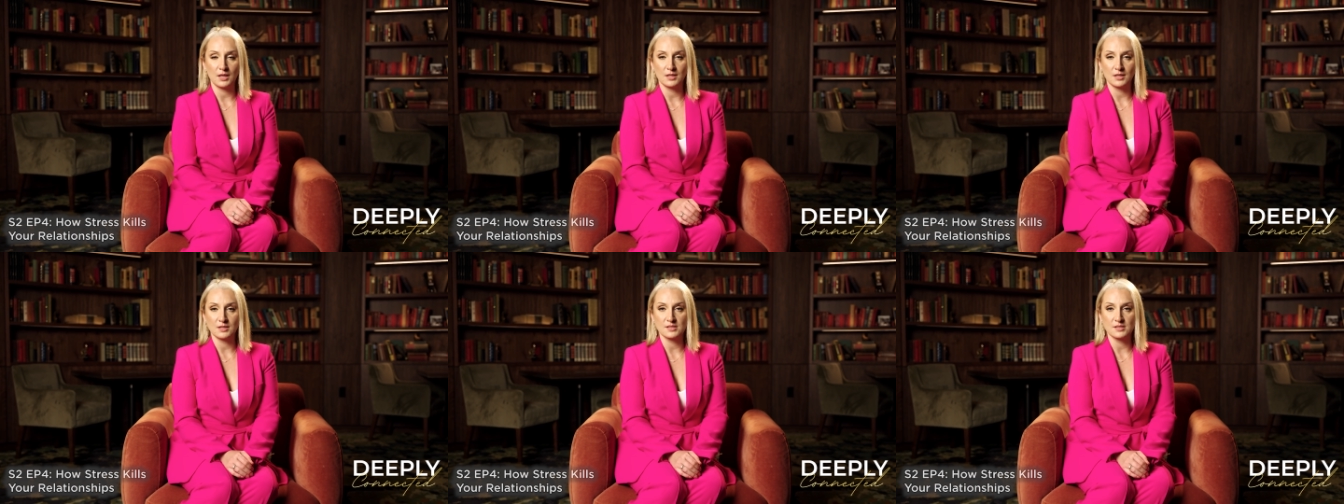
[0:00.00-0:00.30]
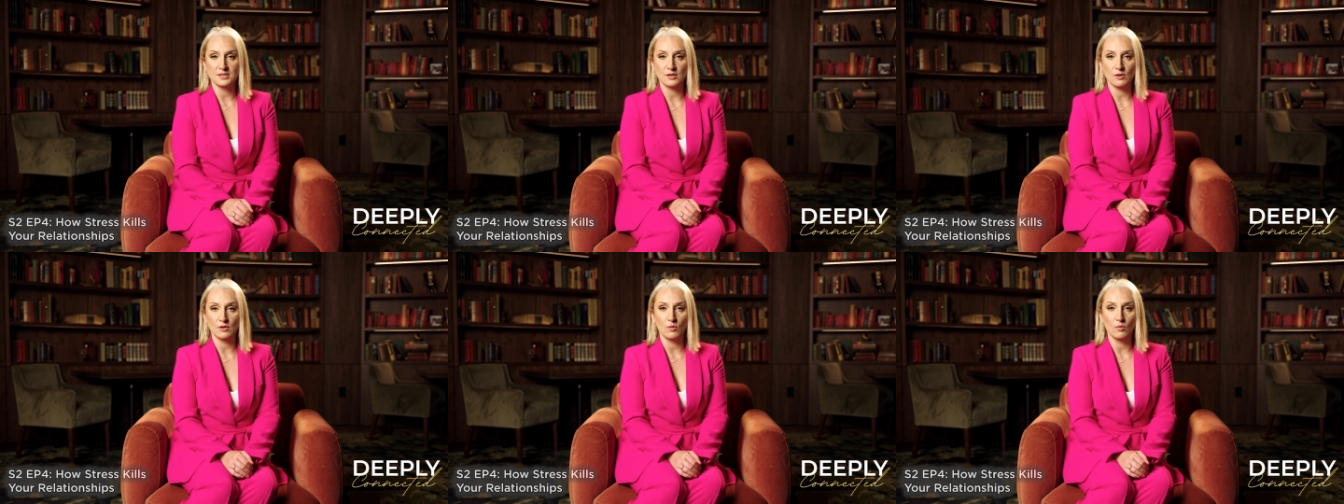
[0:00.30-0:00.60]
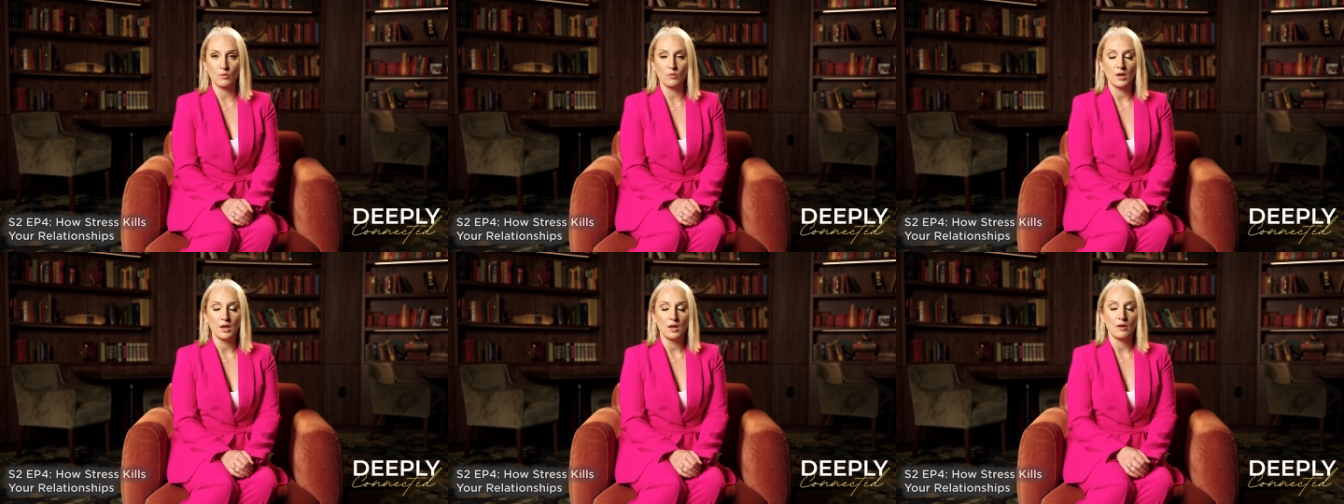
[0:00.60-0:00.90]
And
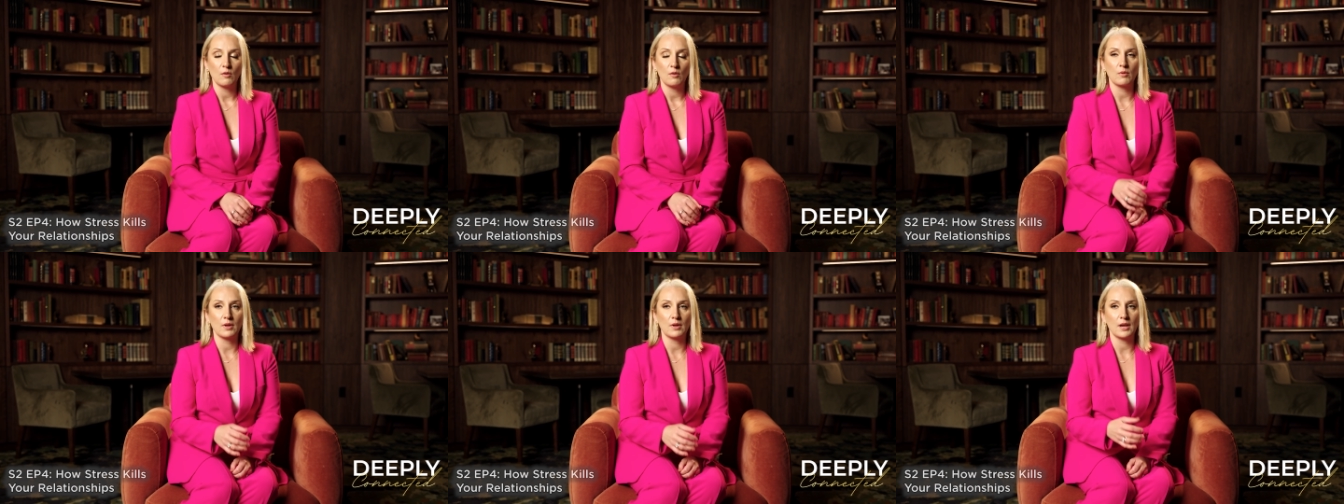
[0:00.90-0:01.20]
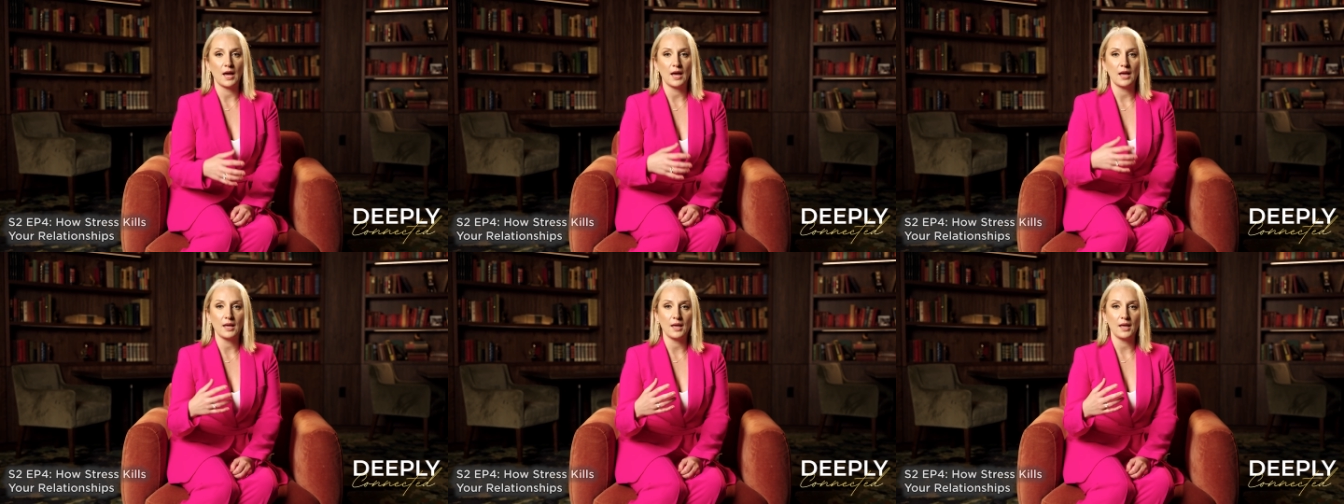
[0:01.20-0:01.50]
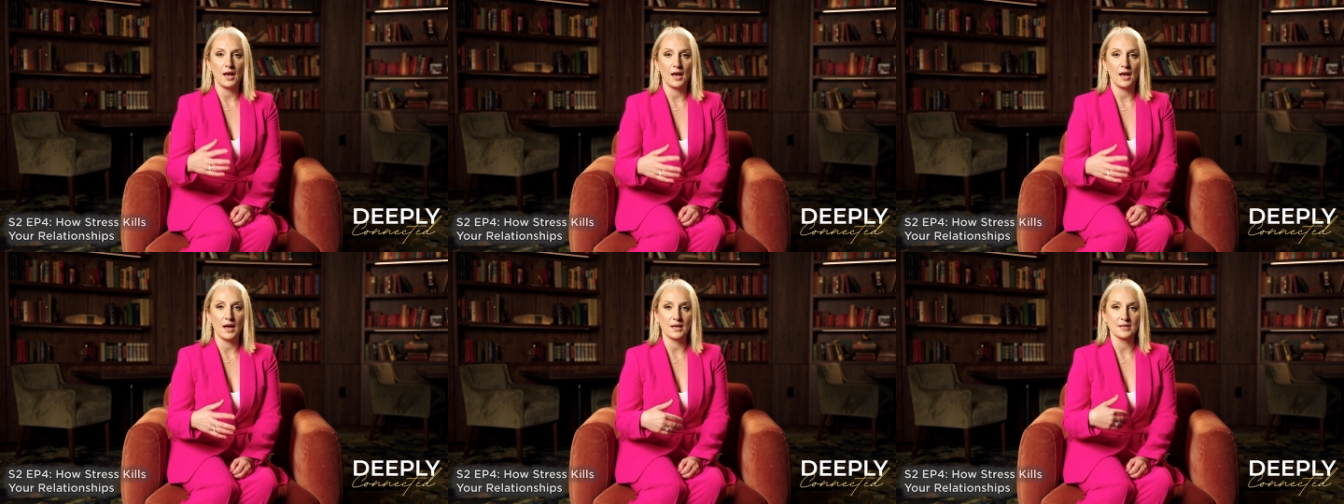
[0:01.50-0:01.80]
so when I
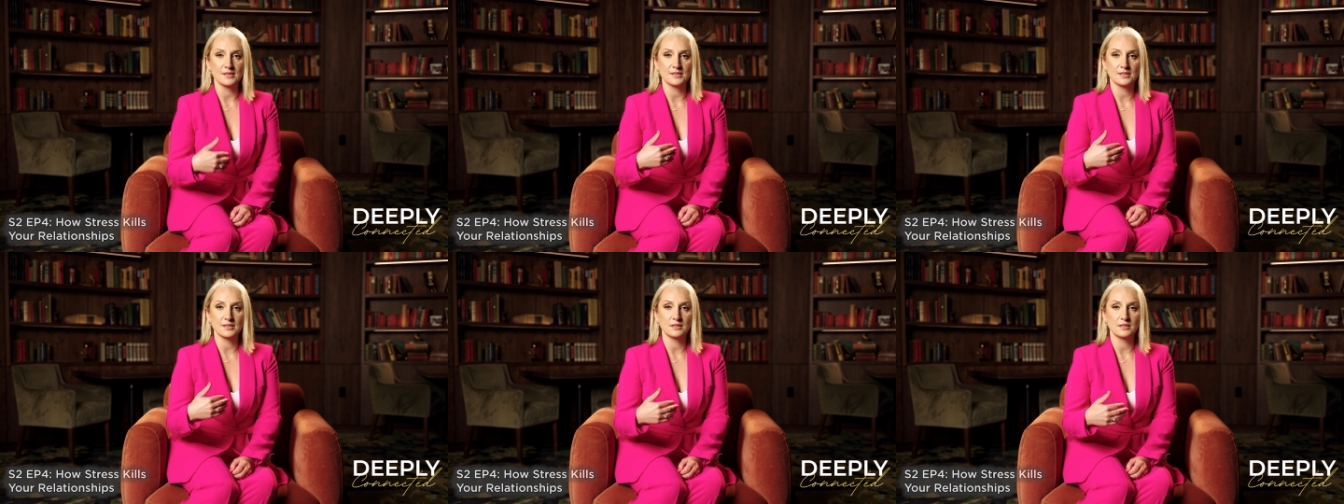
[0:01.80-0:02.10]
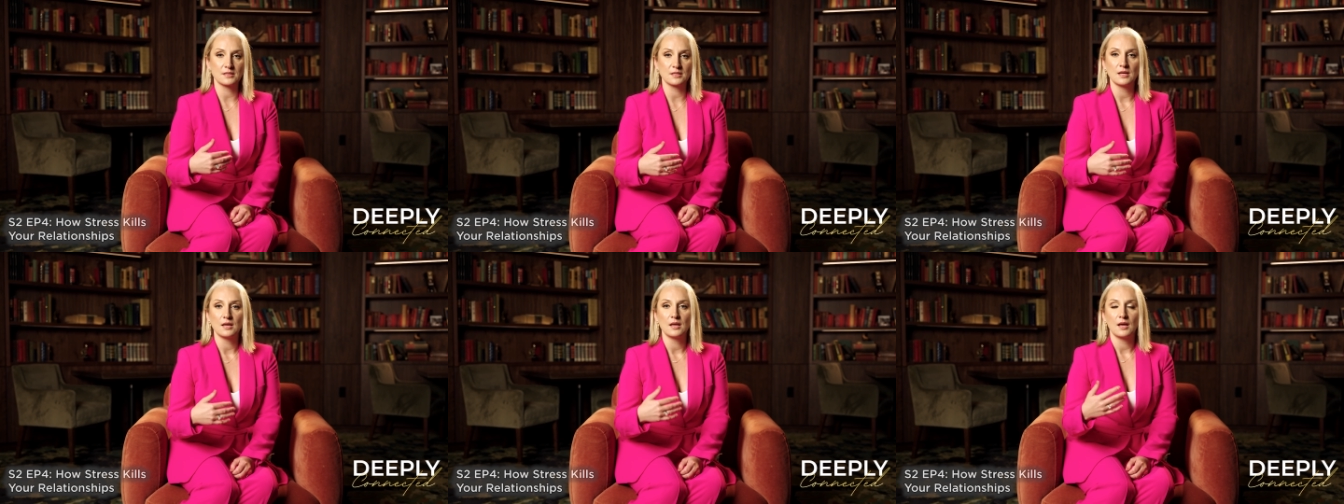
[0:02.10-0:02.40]
asked